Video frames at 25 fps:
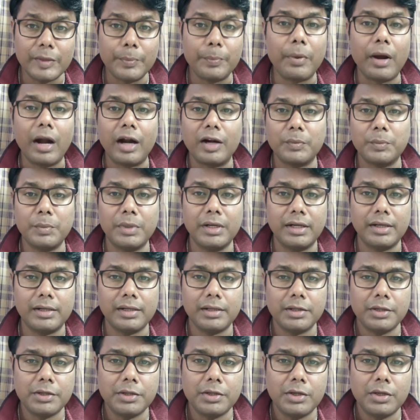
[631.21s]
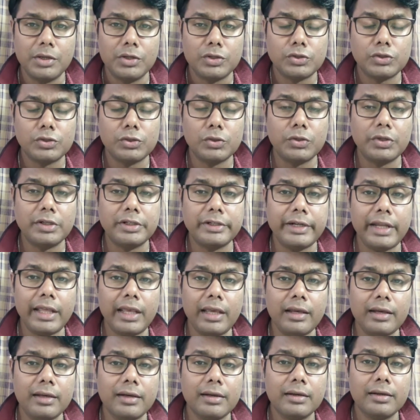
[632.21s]
department, should
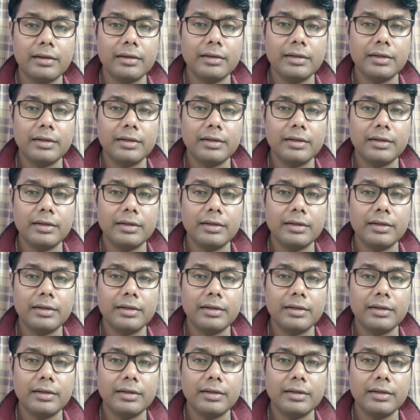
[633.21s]
take